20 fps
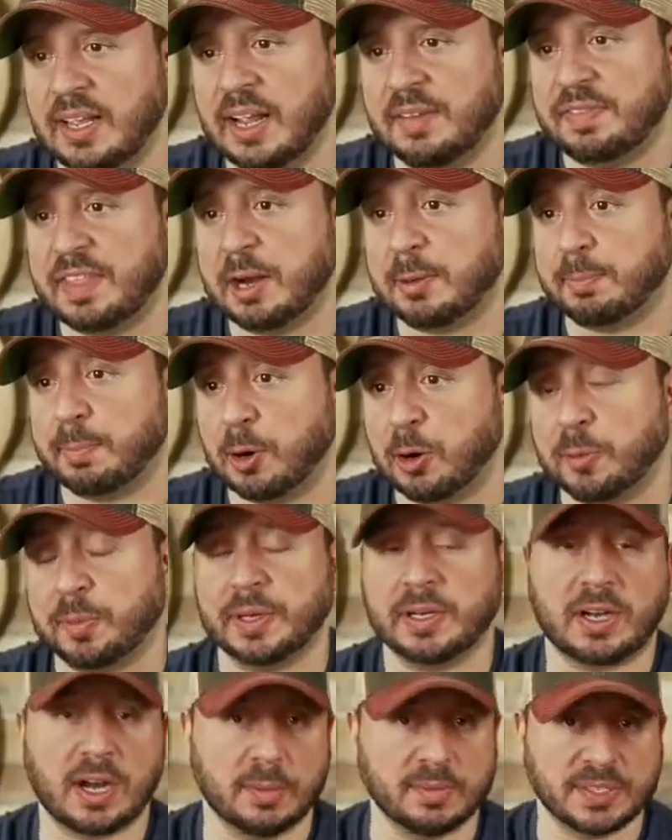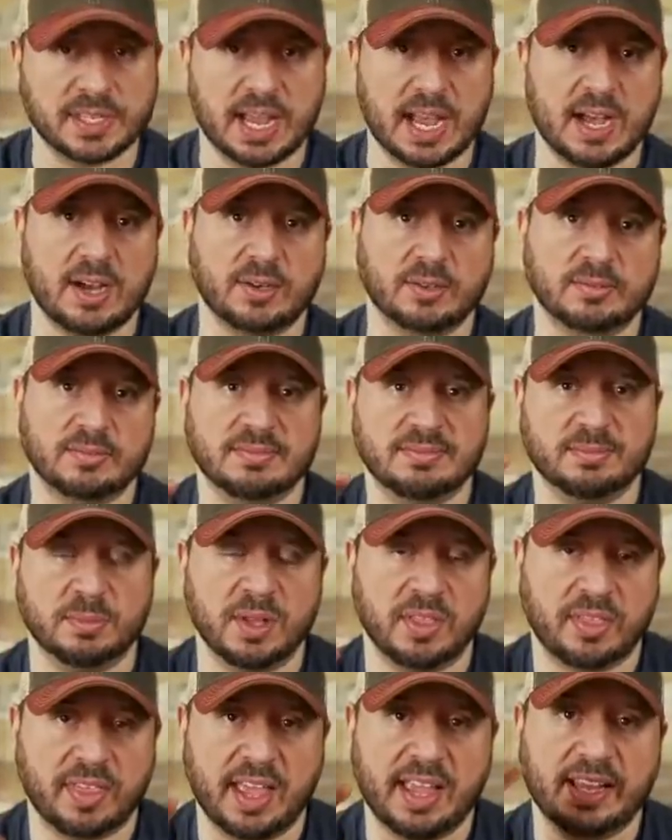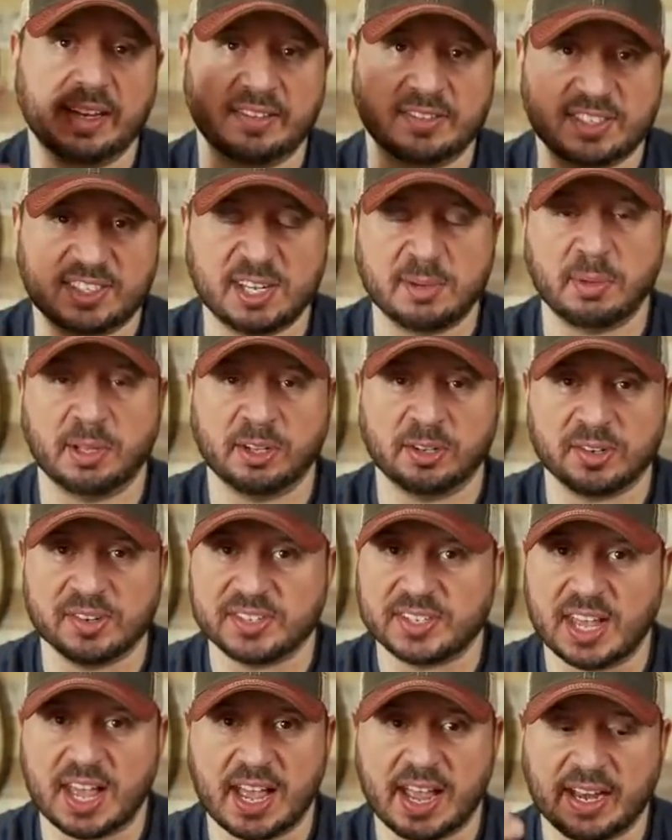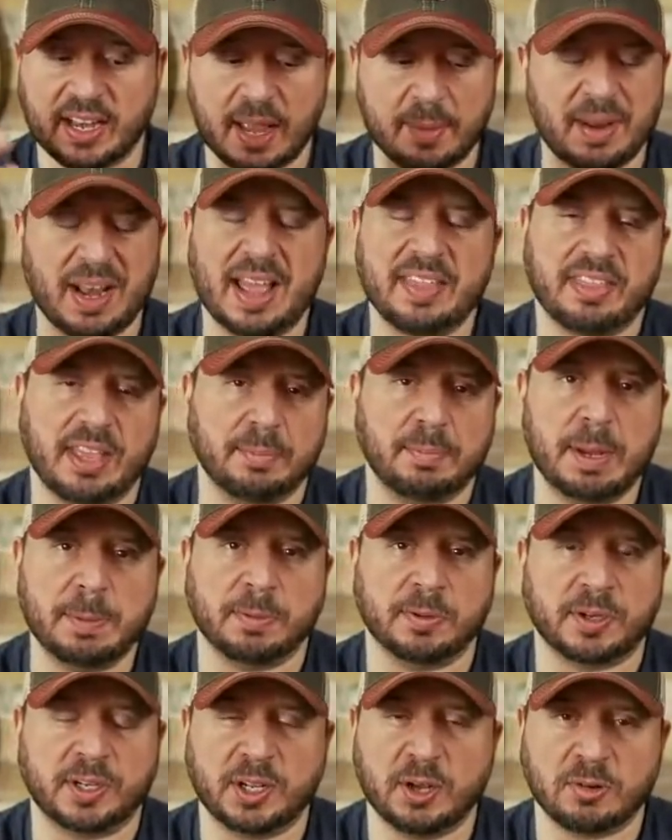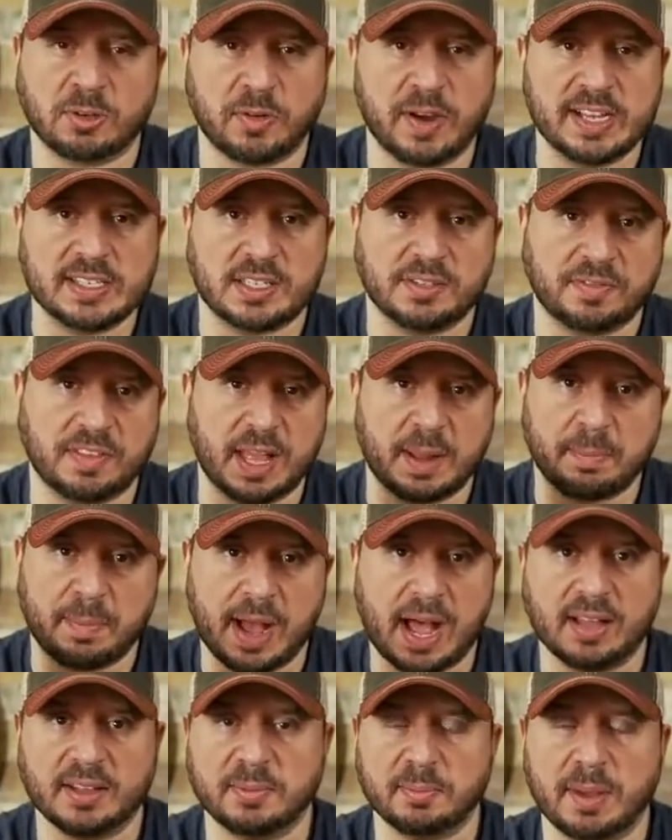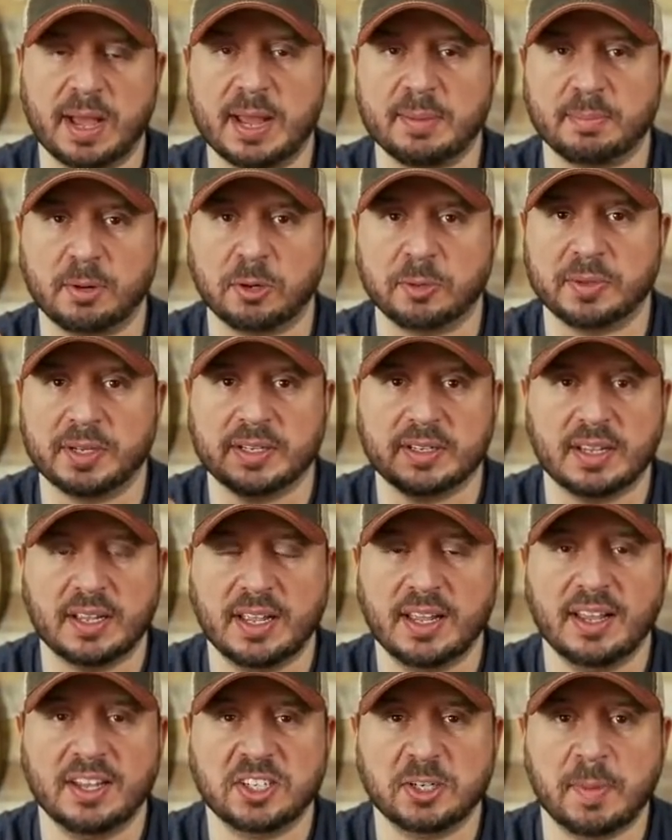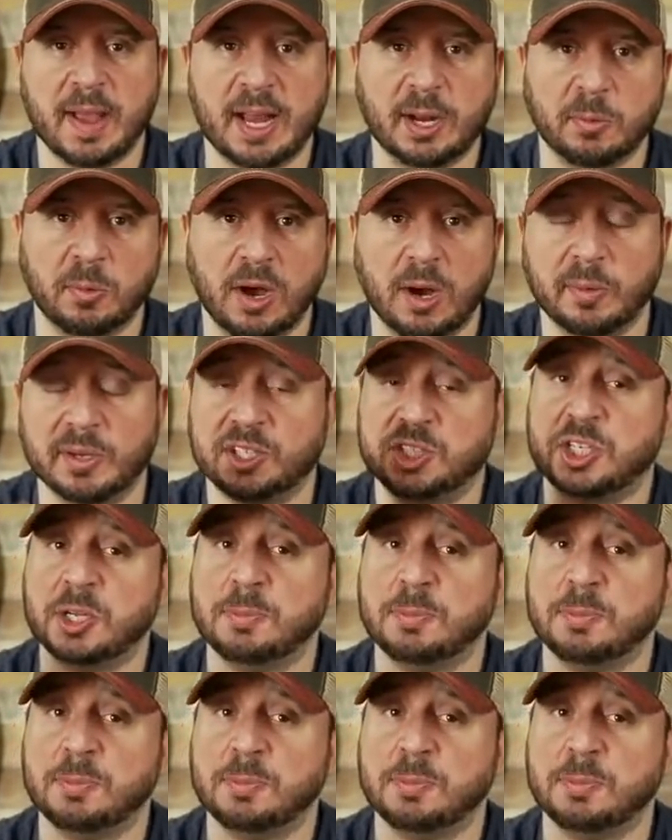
if their bourbon comes out with a similar design, I mean, I think people are going to go crazy for that bottle and bond bourbon, no matter what, which